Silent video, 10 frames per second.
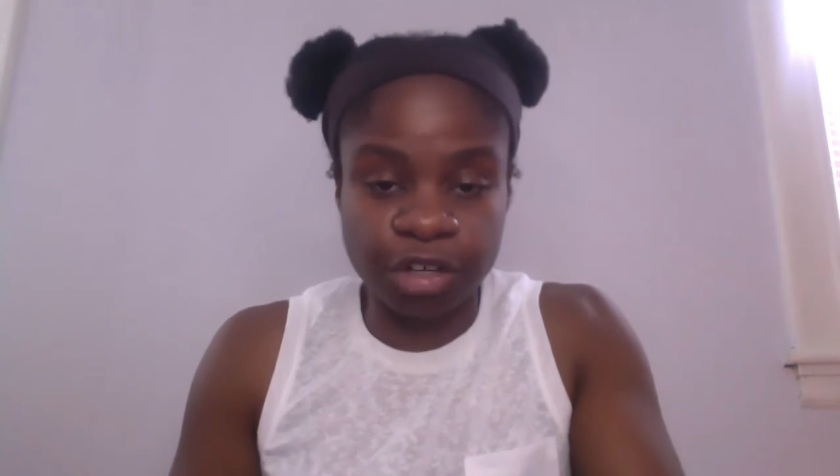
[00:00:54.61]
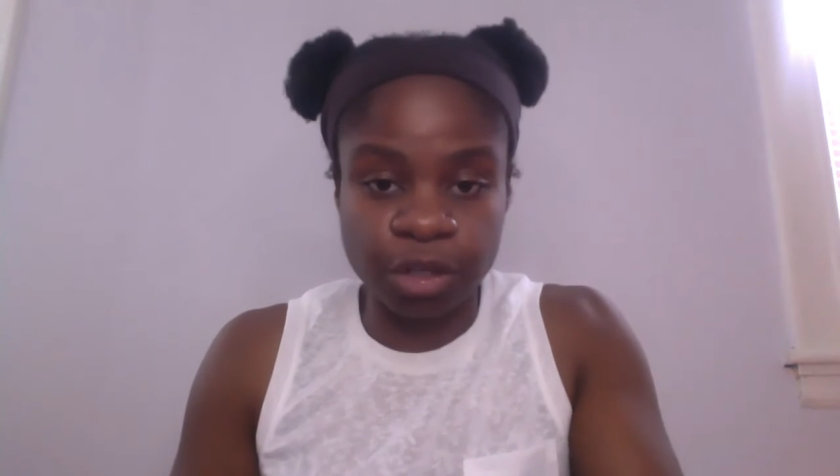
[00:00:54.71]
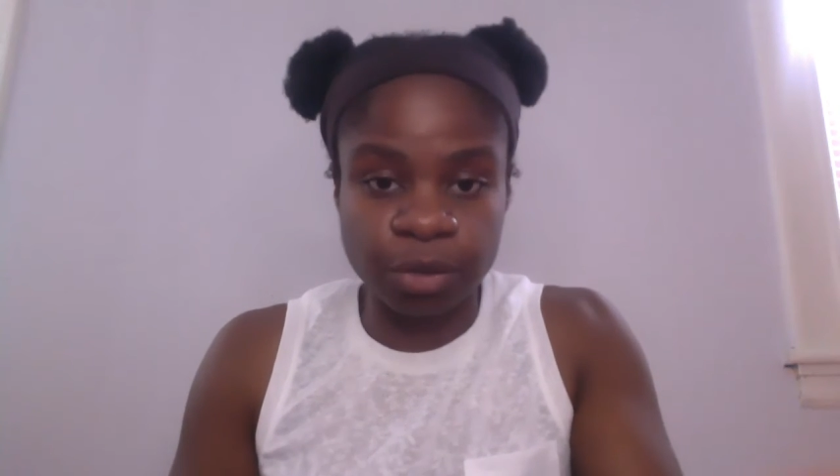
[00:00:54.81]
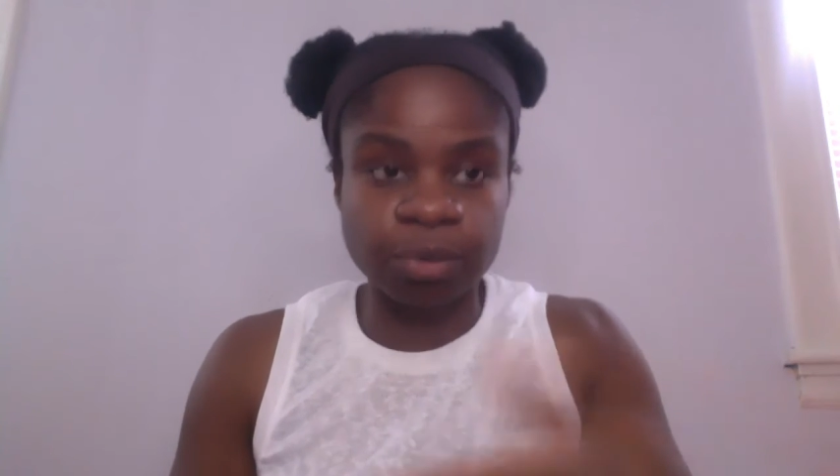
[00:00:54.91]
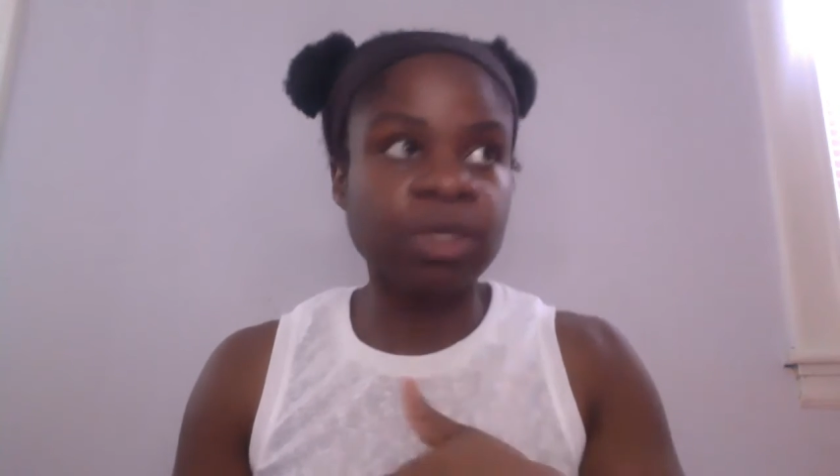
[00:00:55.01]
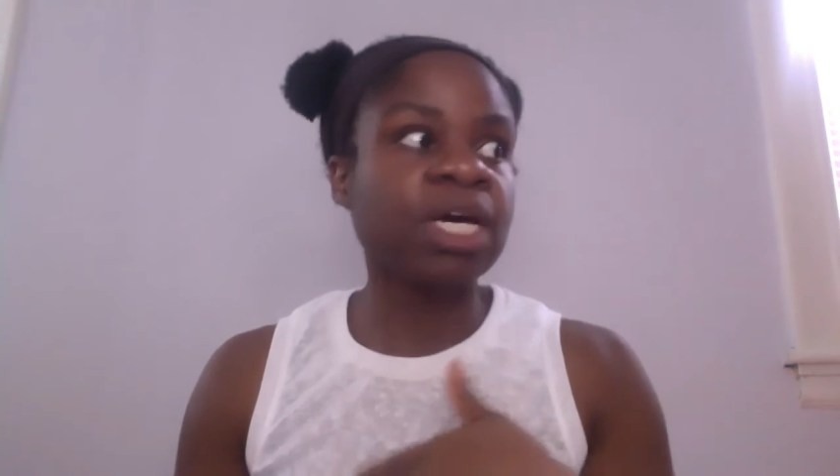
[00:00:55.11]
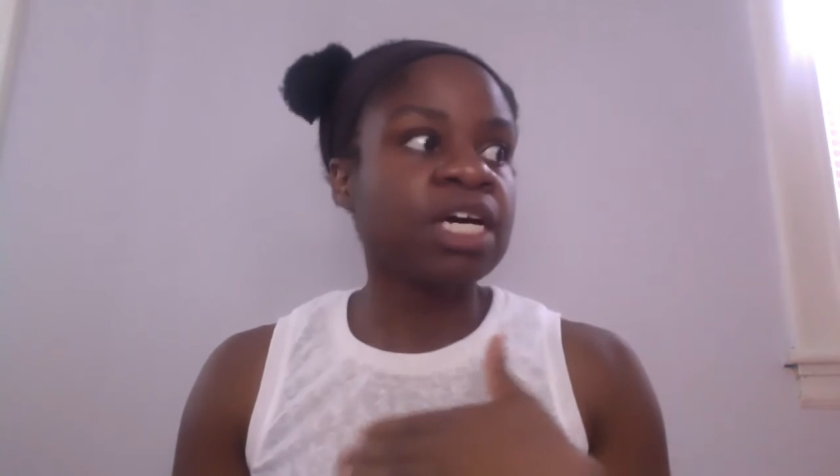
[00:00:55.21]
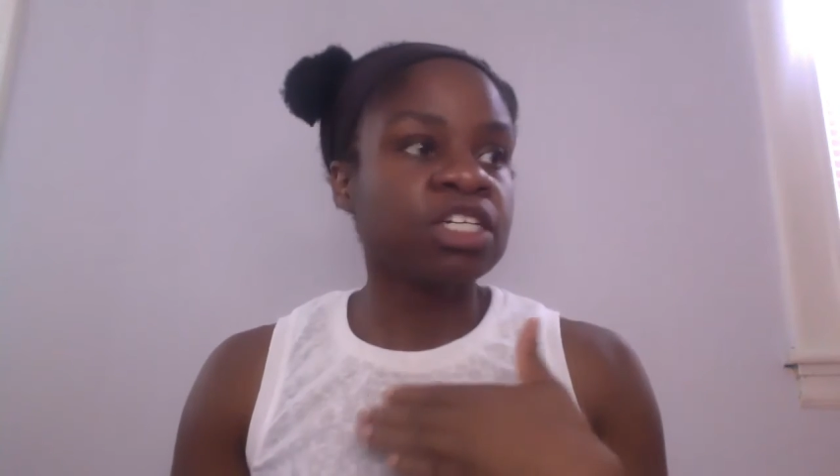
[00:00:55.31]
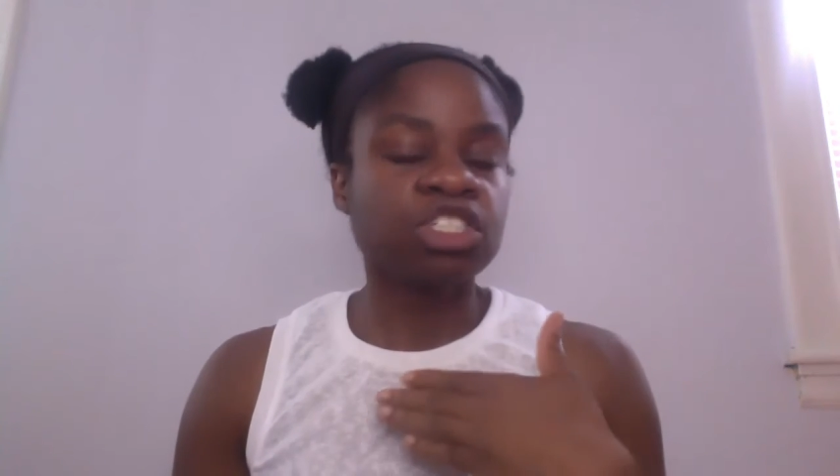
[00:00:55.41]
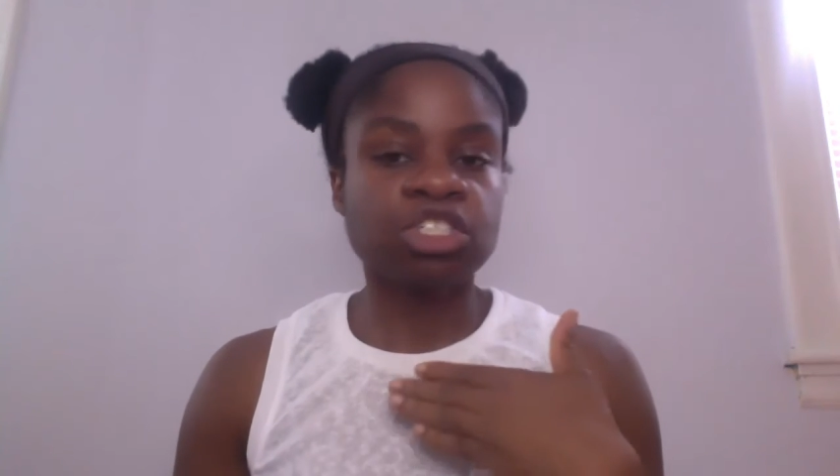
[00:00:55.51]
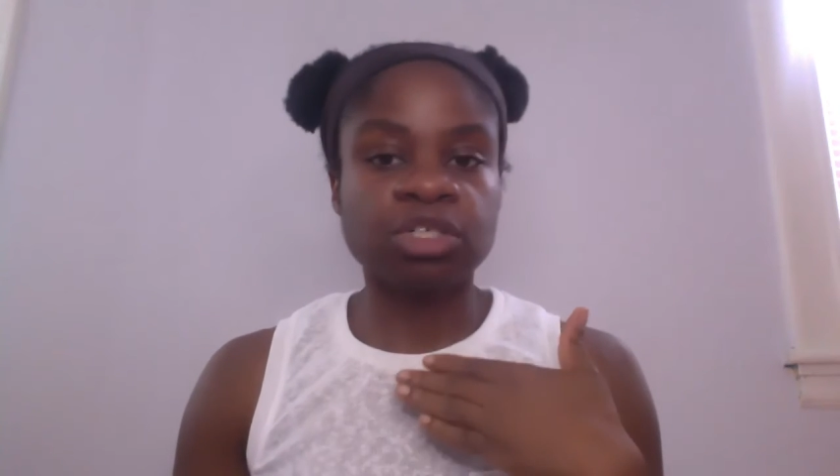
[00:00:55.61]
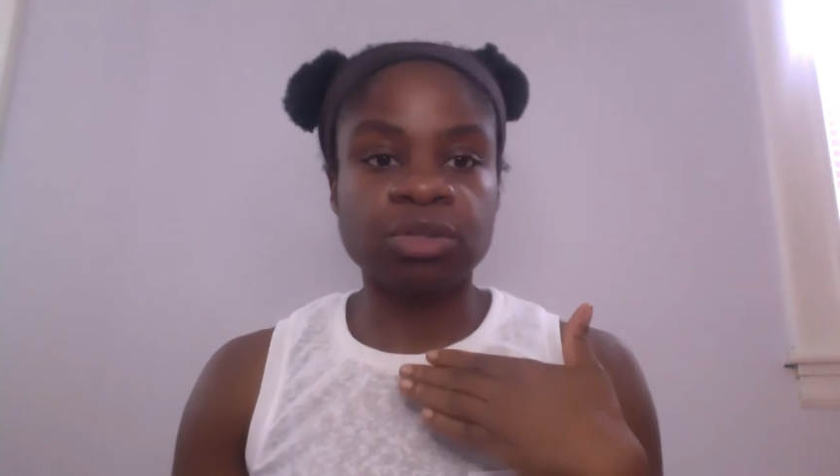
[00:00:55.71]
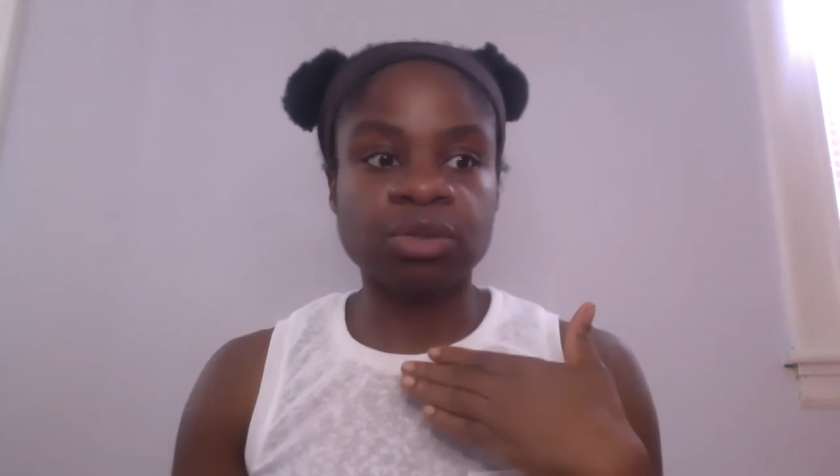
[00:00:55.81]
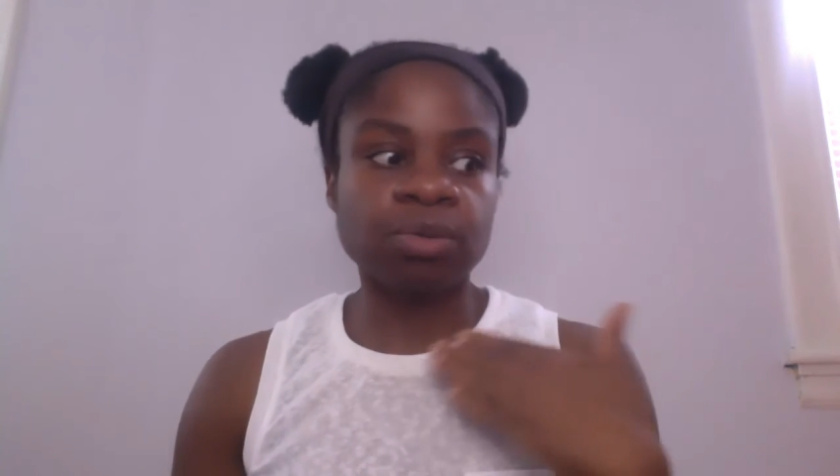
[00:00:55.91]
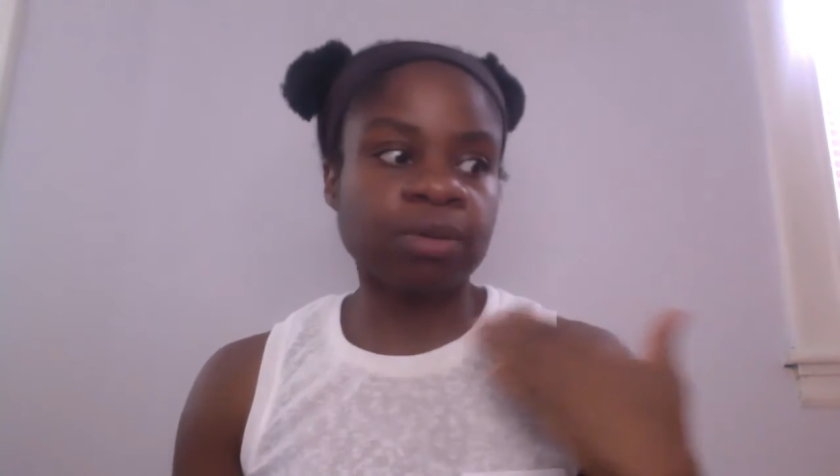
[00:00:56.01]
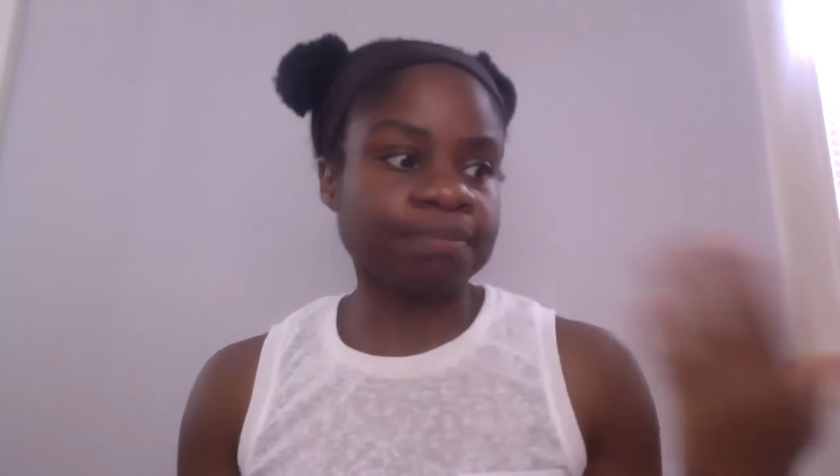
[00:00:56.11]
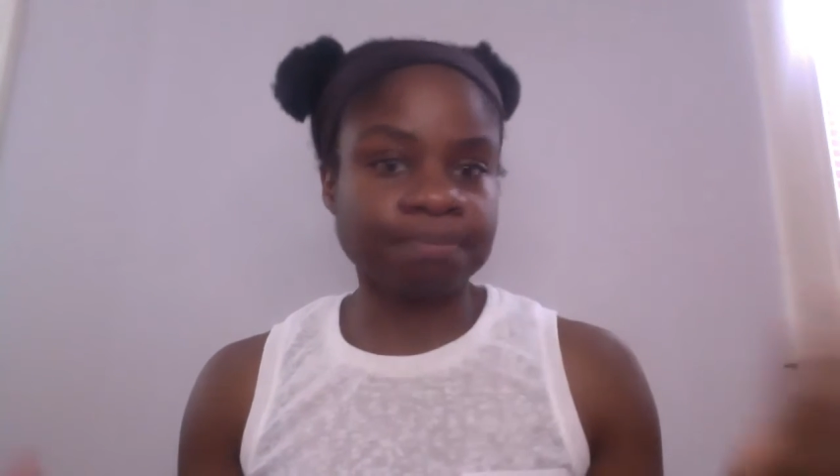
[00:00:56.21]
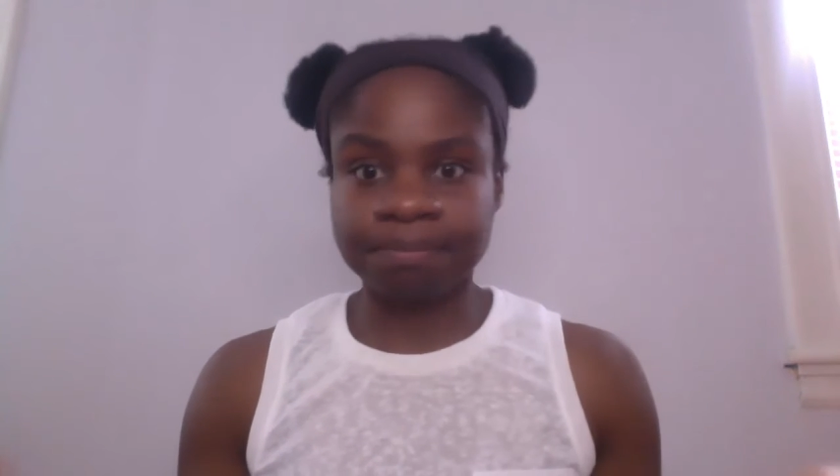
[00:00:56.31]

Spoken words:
you to